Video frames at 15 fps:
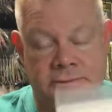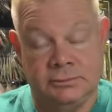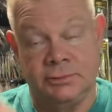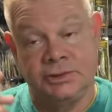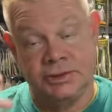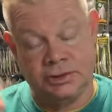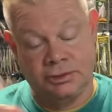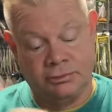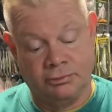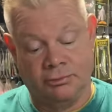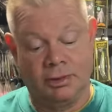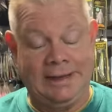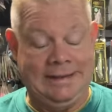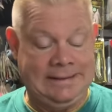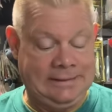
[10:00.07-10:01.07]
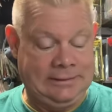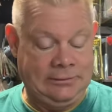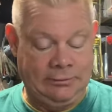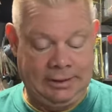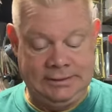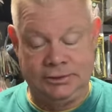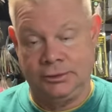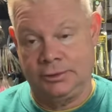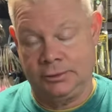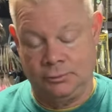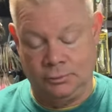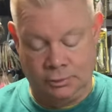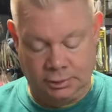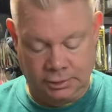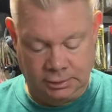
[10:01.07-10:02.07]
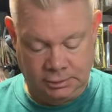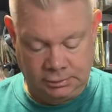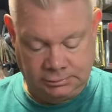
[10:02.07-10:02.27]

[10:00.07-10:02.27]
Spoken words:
which is a great, great dirty water.